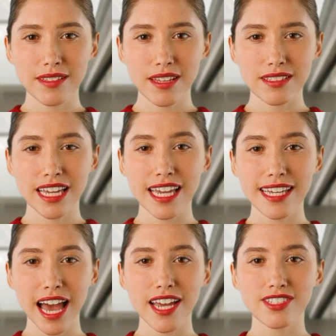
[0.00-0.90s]
Take
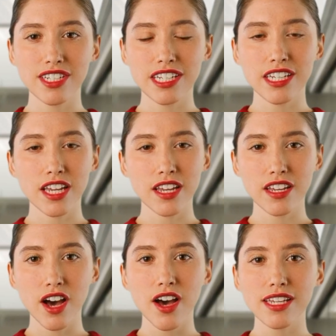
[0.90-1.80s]
action.
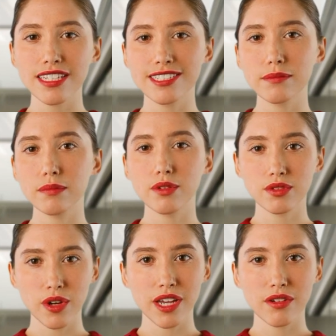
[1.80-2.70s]
Log in to
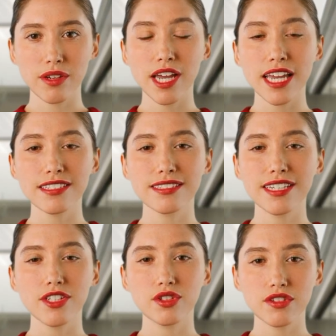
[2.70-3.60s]
BoldTrail and
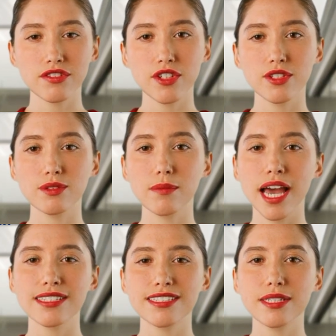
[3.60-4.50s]
send your first
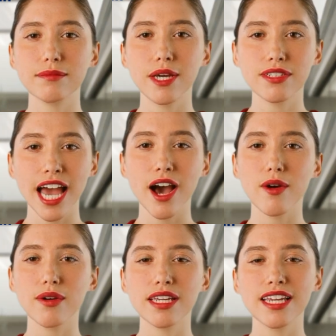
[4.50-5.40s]
mass email
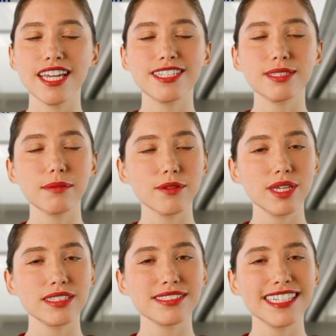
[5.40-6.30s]
now.
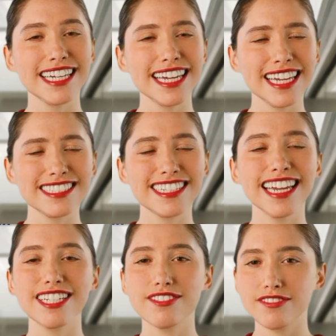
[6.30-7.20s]
Experience the ease
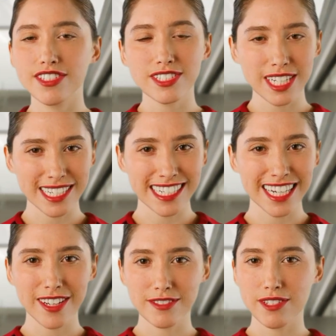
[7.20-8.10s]
and efficiency
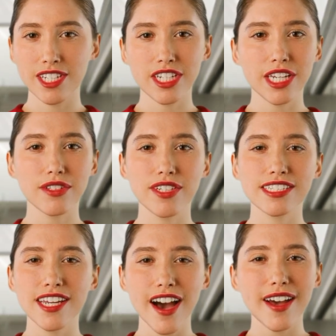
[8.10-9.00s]
of reaching your
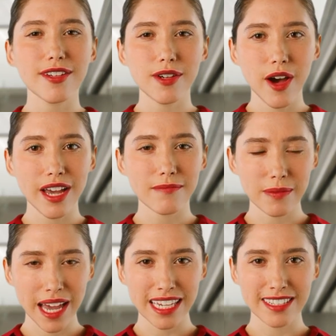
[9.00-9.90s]
entire client
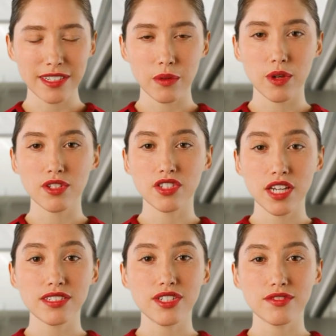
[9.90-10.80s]
base with
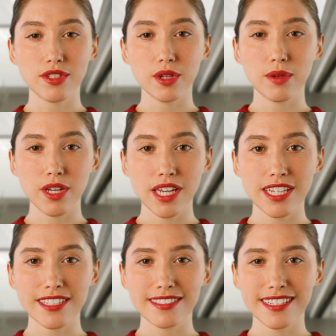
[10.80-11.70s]
just a few
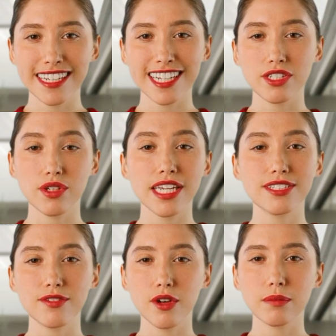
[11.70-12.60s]
clicks.
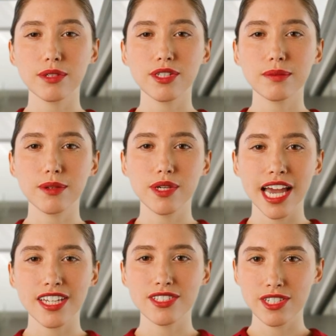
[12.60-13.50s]
Transform your
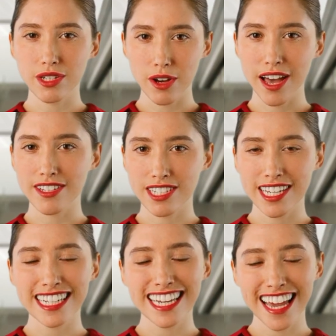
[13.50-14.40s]
communication strategy
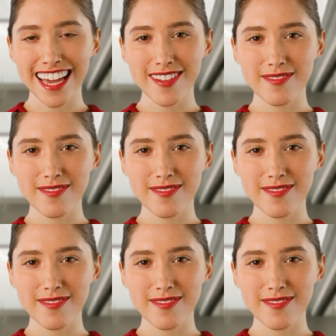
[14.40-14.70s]
today.